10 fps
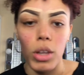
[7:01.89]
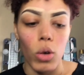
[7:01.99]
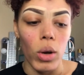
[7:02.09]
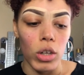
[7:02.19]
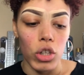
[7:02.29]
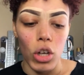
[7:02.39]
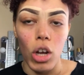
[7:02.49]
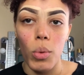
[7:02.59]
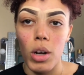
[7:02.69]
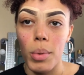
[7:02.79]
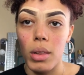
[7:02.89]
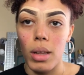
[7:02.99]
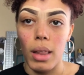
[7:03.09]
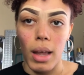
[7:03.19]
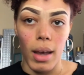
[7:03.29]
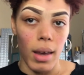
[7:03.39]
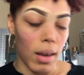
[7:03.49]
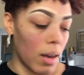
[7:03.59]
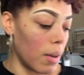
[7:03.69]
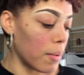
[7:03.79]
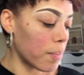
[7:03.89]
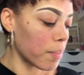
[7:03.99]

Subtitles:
really quick to show what it would look like